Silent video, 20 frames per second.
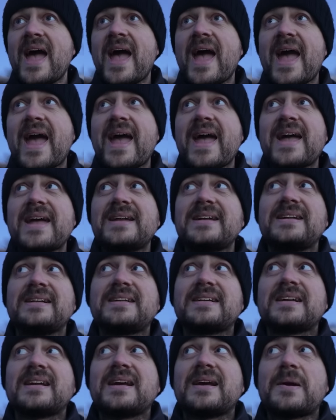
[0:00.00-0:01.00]
And
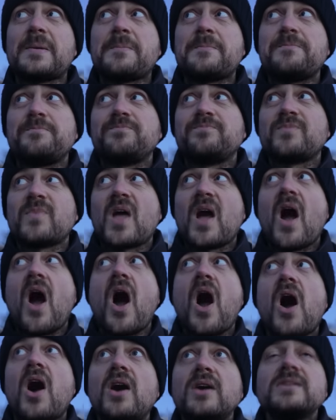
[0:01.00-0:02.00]

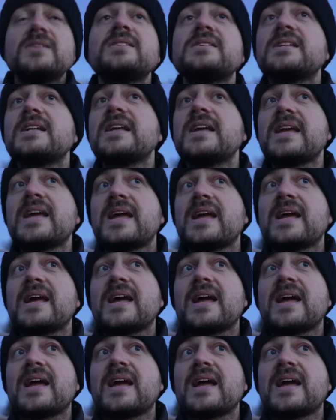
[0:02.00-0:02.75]
honestly,